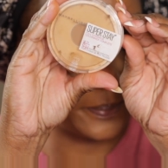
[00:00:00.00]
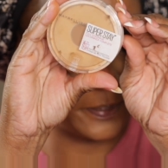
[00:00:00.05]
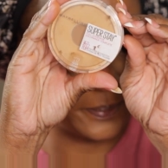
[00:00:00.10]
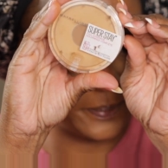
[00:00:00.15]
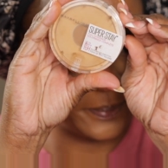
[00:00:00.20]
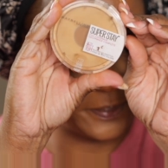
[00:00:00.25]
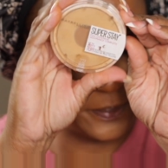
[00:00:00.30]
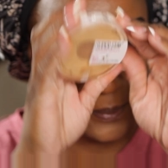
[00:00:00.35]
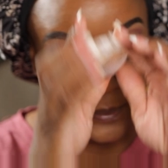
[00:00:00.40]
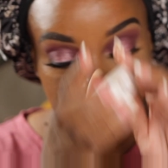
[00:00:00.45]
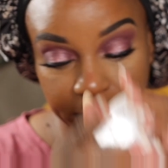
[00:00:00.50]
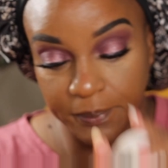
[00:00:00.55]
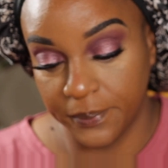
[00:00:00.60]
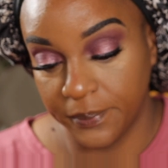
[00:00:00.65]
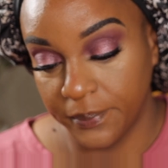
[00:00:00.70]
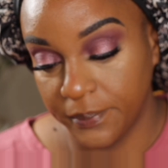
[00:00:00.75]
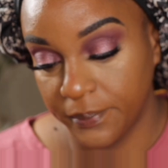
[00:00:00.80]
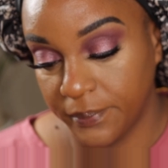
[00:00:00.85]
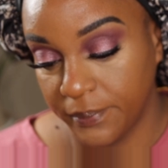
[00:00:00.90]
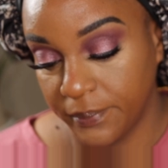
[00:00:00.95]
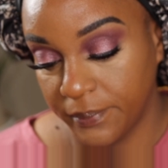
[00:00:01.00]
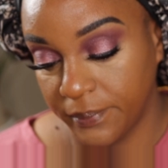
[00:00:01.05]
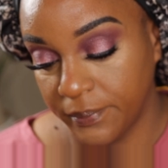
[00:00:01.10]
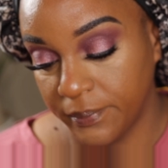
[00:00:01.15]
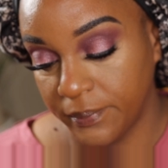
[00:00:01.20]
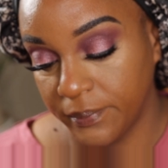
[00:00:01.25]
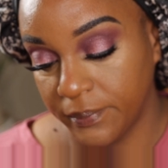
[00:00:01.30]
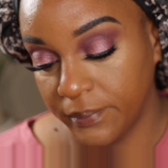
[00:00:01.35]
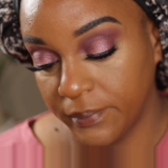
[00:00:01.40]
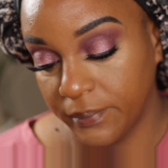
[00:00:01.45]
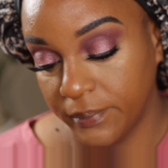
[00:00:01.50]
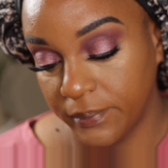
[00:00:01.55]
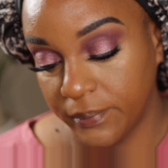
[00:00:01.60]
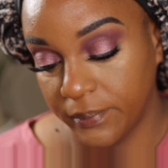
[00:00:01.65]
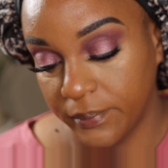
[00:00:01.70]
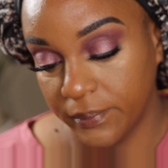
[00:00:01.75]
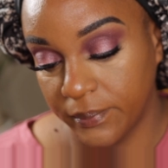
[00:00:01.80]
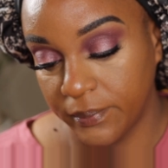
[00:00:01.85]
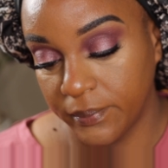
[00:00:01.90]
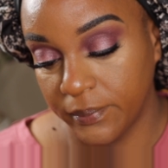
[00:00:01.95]

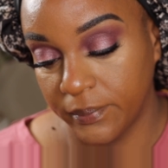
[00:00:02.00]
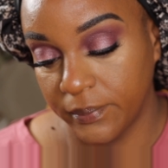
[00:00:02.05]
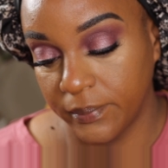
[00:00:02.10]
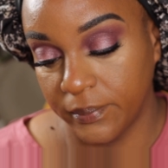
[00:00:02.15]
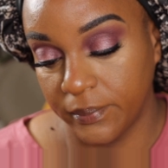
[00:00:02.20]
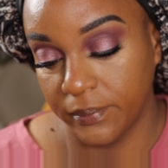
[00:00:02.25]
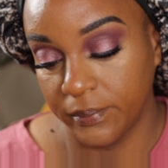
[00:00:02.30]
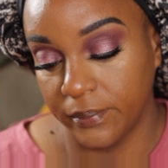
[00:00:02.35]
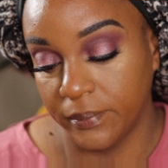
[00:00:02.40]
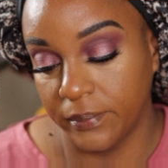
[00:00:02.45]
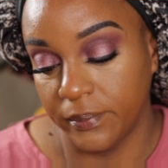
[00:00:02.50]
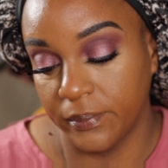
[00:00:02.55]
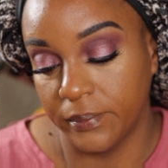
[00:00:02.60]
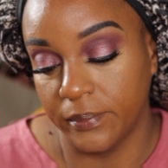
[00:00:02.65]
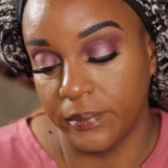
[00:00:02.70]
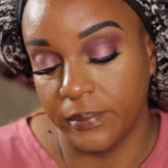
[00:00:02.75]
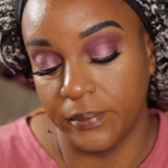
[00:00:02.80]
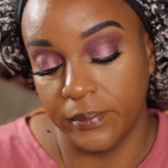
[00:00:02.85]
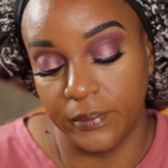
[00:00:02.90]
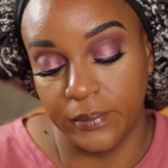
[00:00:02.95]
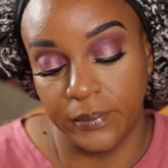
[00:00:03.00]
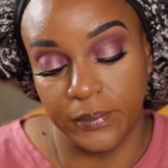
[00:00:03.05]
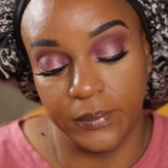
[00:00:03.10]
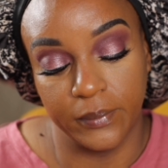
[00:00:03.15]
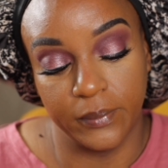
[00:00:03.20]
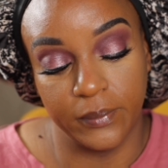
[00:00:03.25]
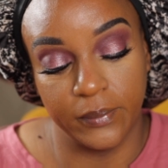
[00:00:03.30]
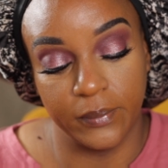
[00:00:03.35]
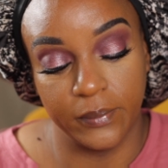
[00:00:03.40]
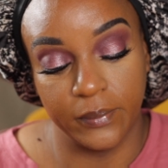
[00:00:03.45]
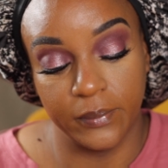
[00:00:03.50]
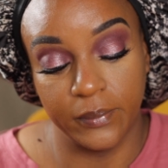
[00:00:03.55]
(no one is talking)